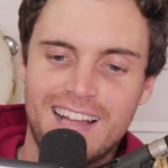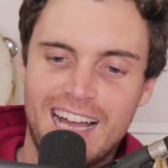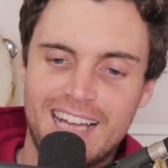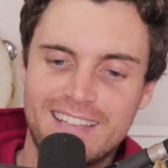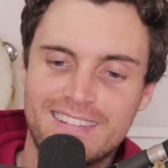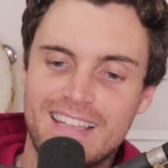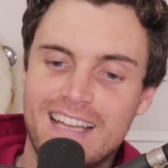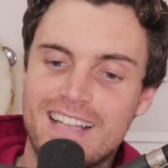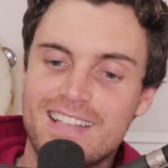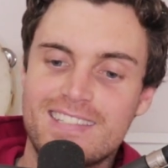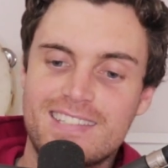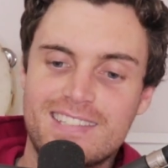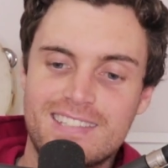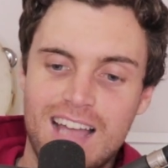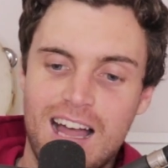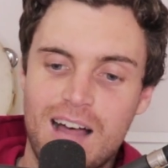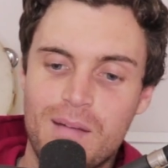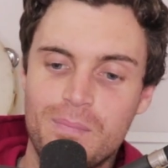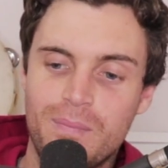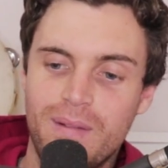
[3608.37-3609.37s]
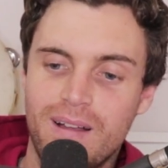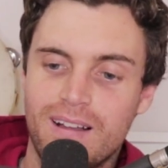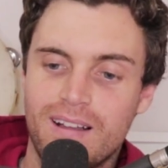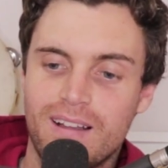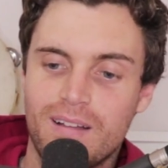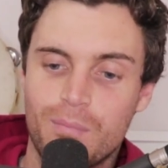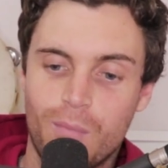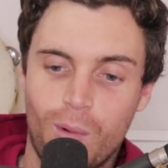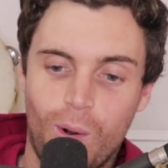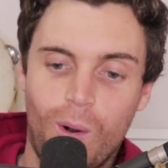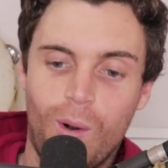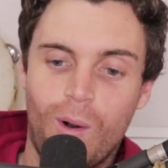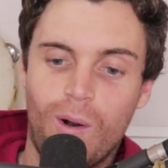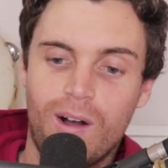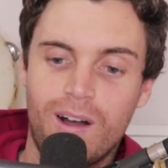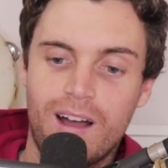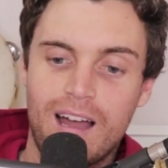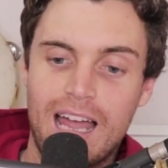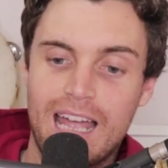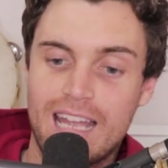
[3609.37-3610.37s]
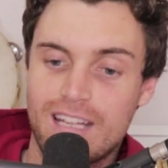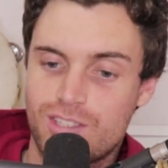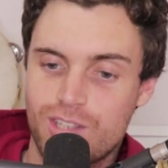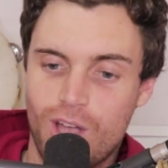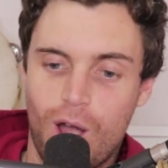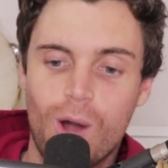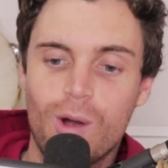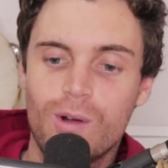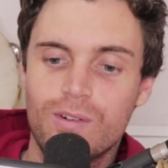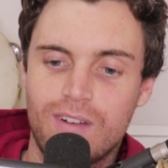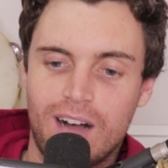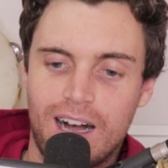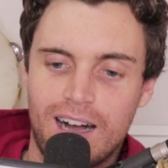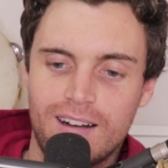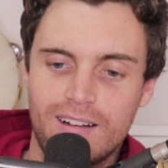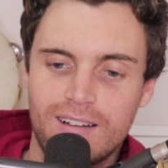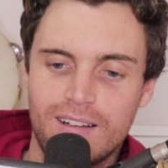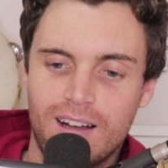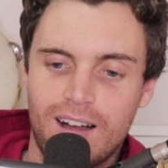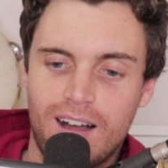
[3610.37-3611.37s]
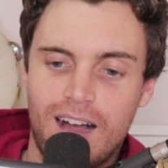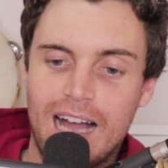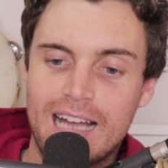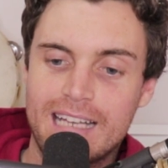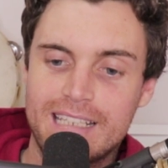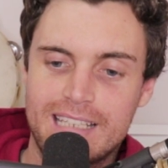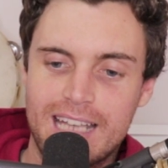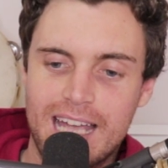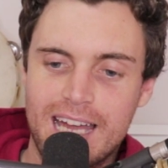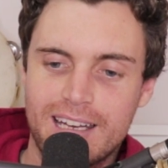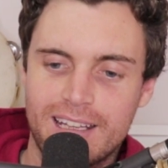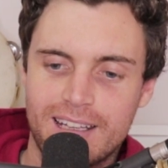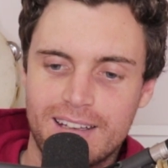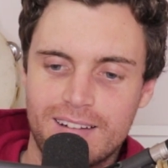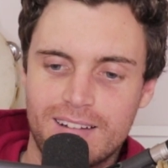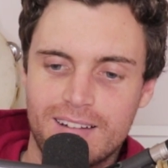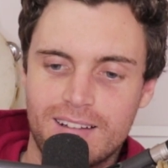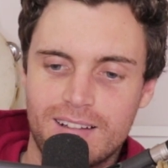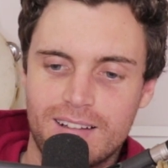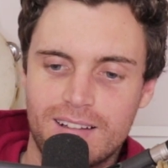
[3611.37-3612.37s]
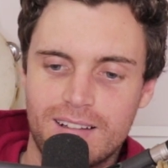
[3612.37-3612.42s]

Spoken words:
And then some more. It's over. I get it.